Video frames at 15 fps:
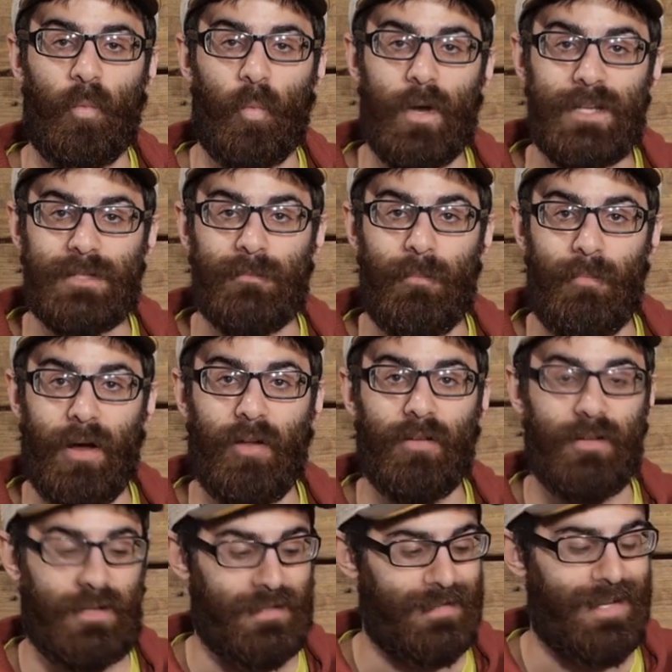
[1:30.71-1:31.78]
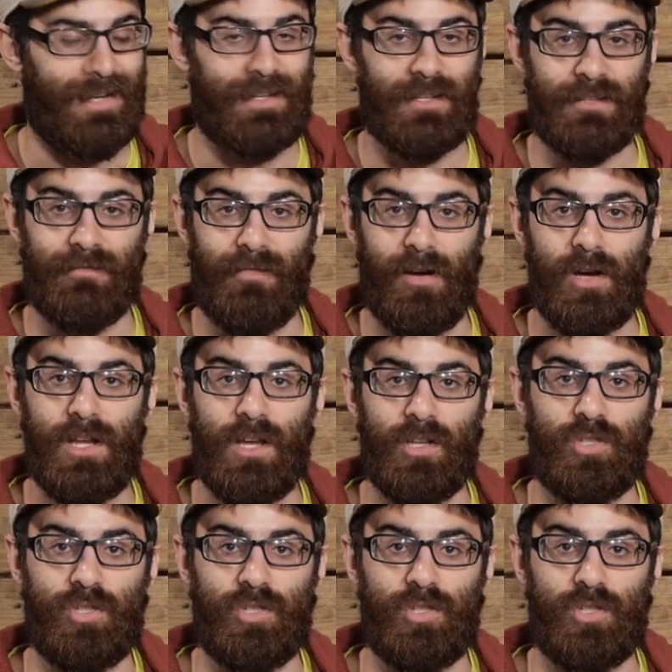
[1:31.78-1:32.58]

waist belt is that it is very